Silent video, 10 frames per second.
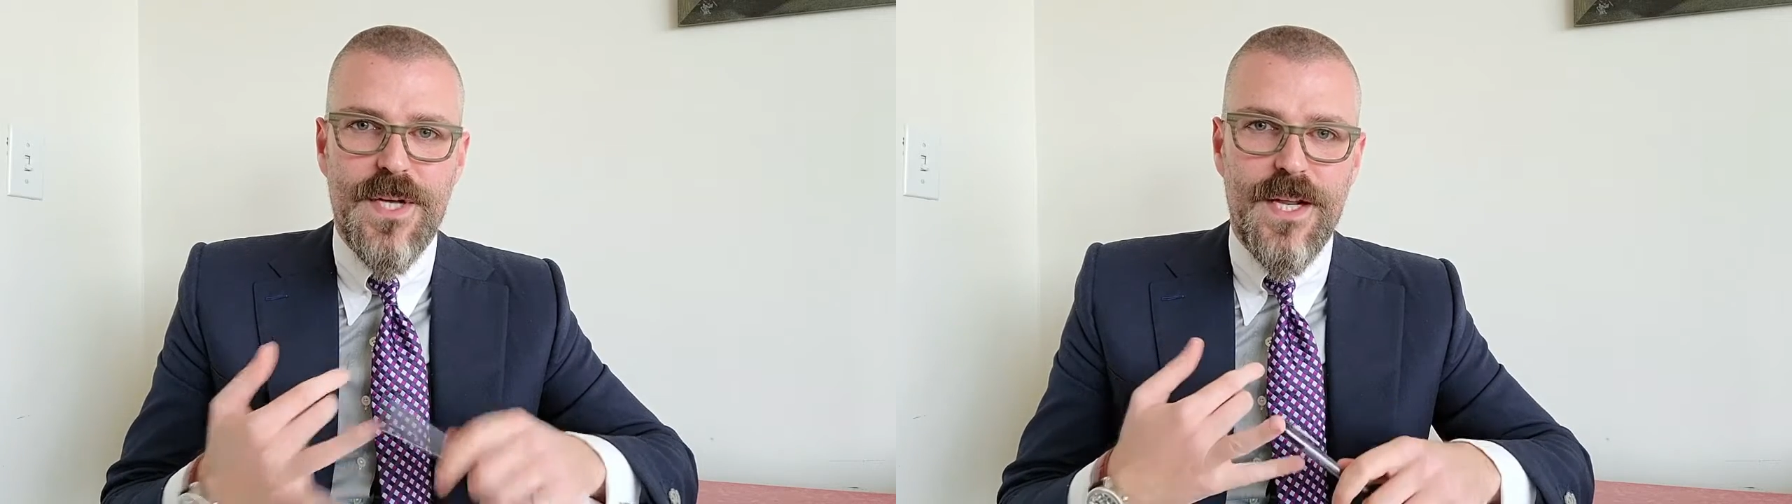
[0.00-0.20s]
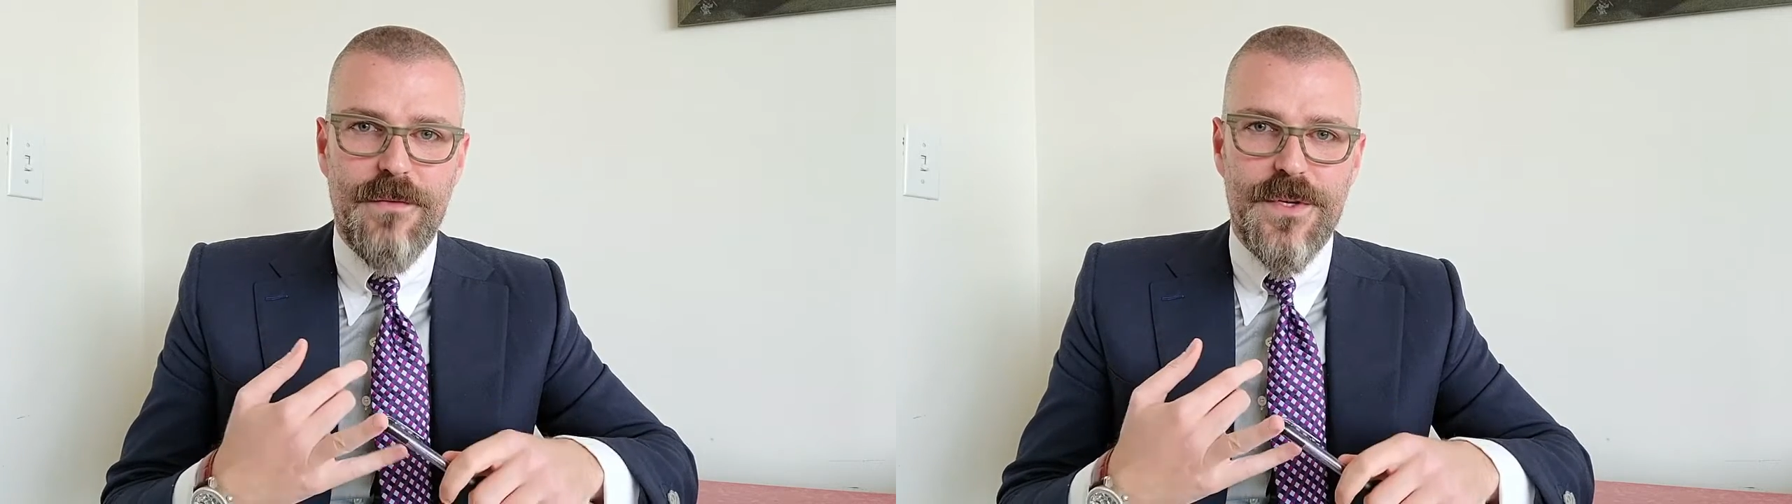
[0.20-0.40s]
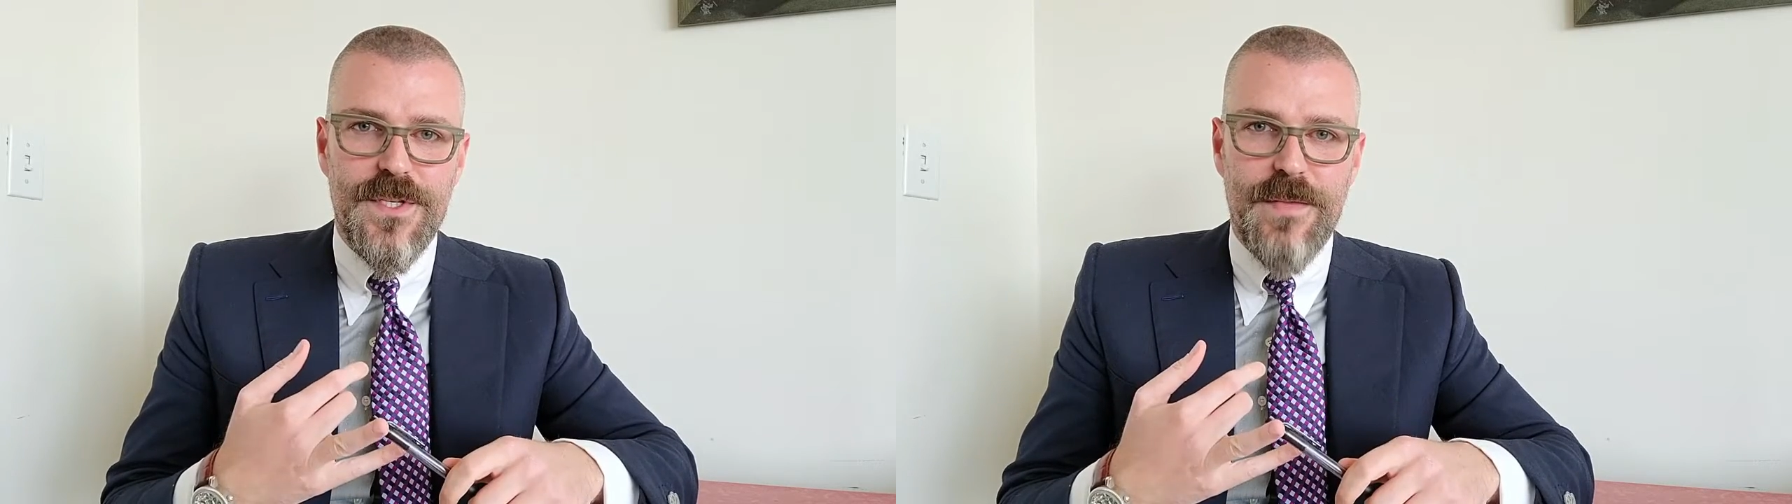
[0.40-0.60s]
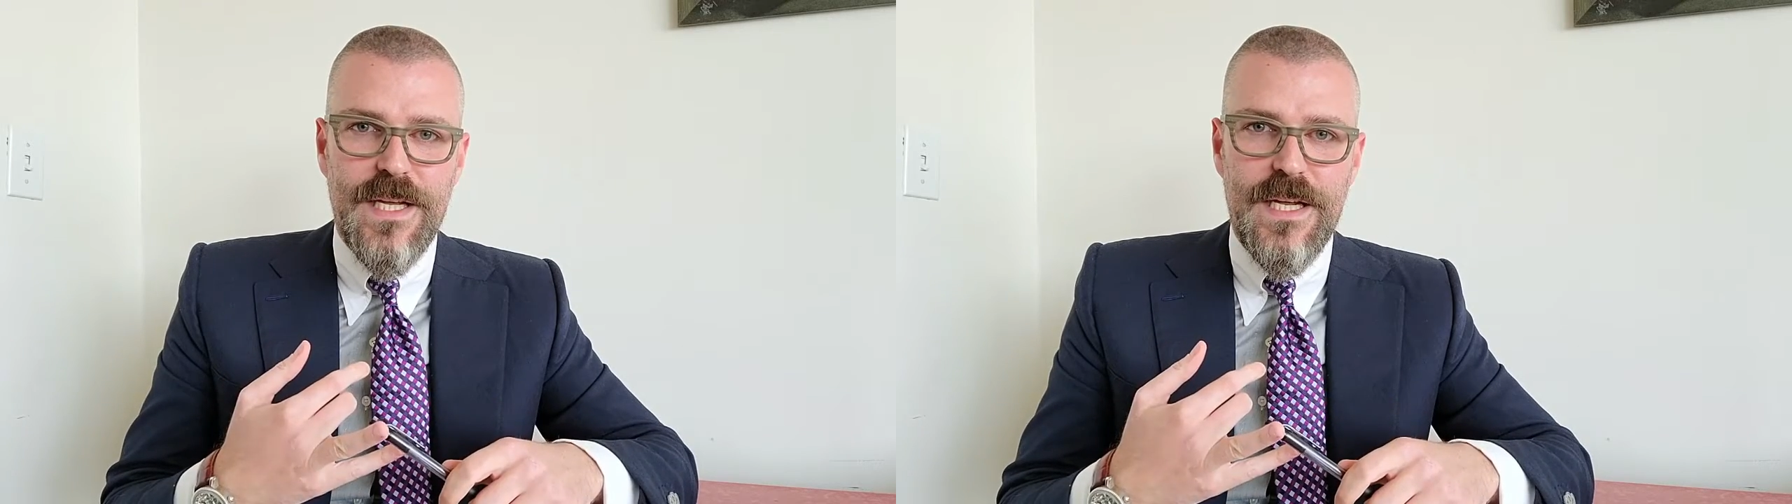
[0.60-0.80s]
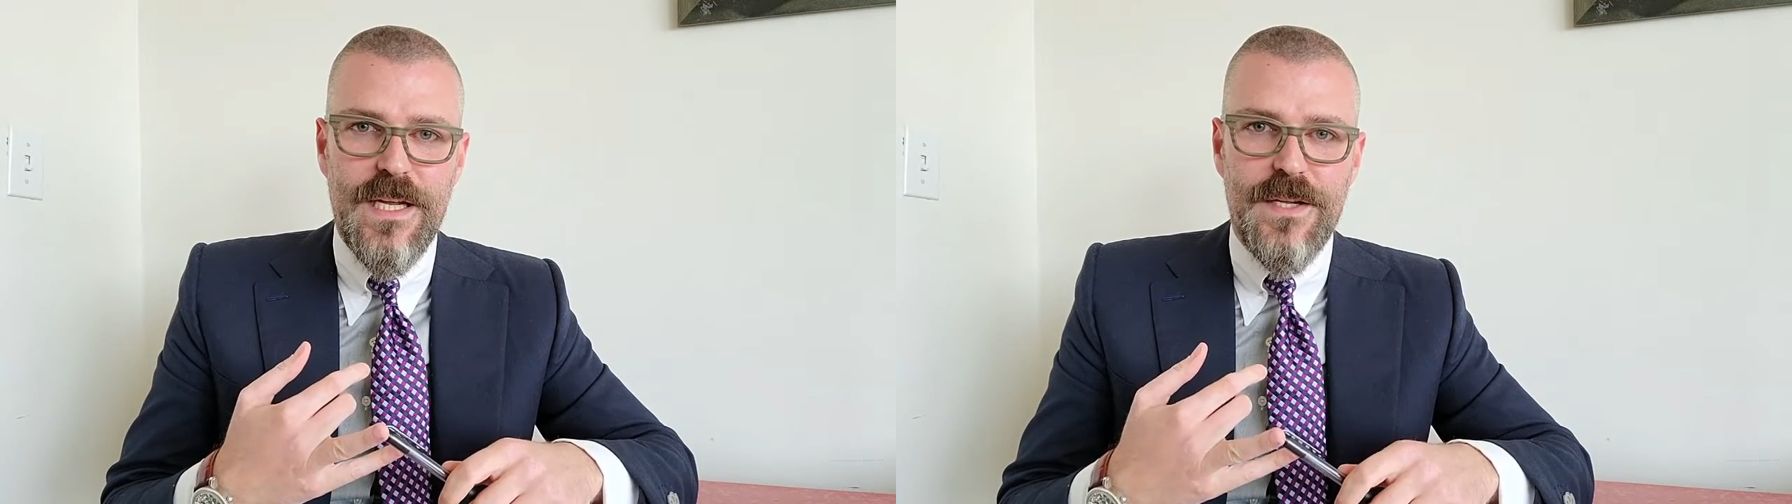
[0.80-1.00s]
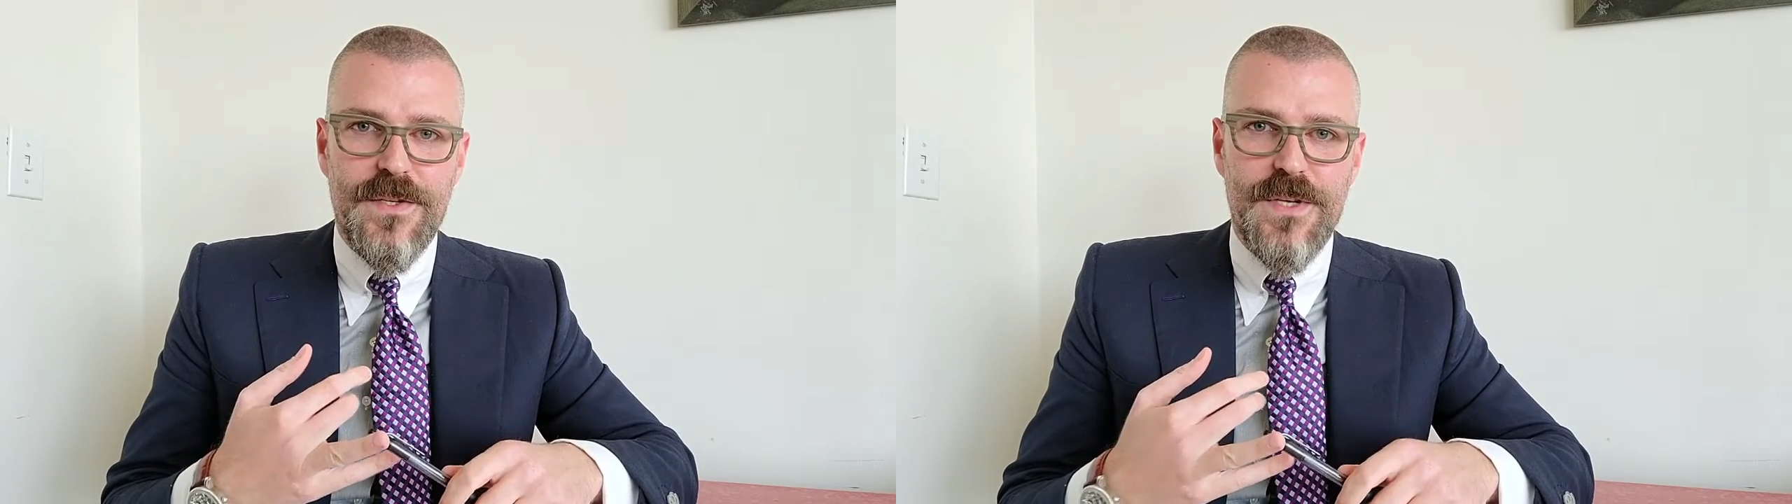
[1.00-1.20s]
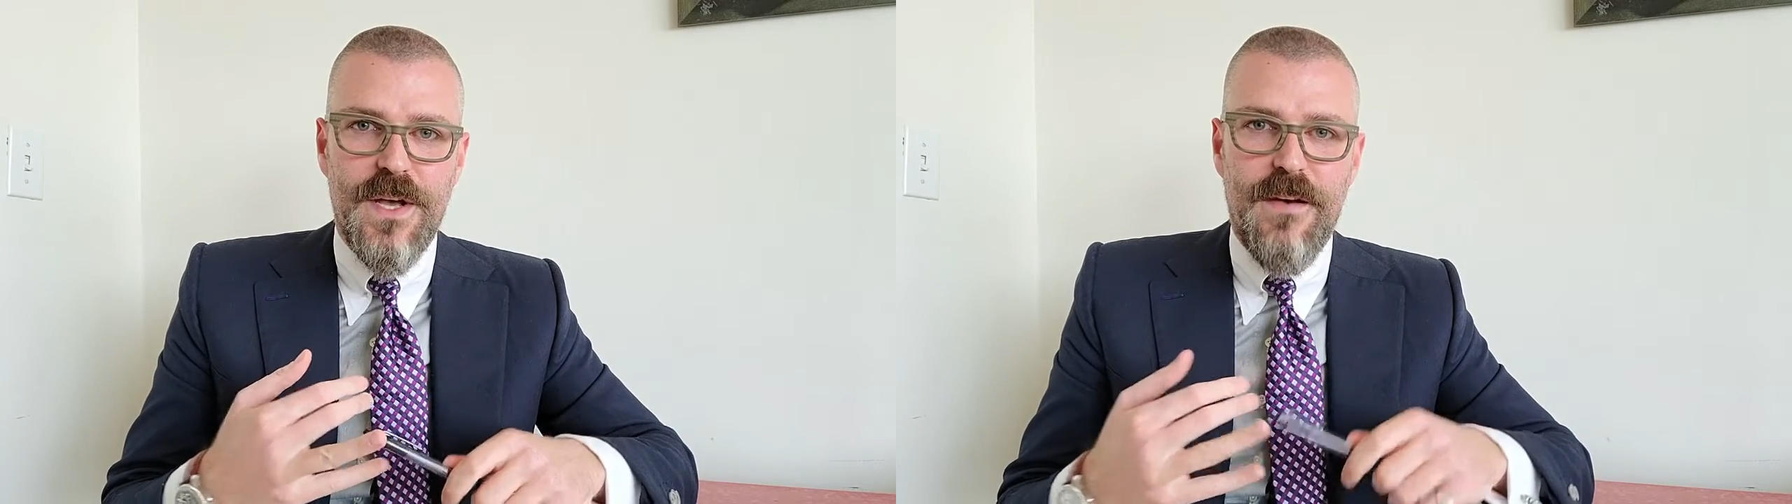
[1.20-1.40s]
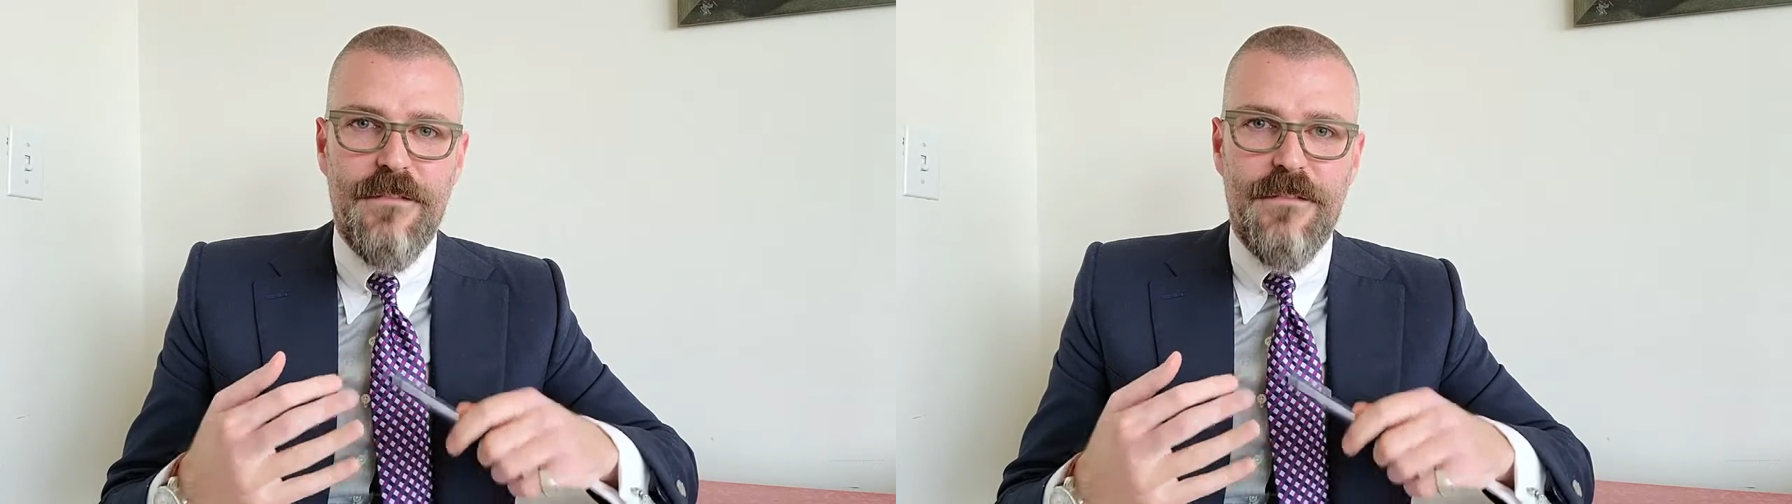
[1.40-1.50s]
getting rid of some of the ease,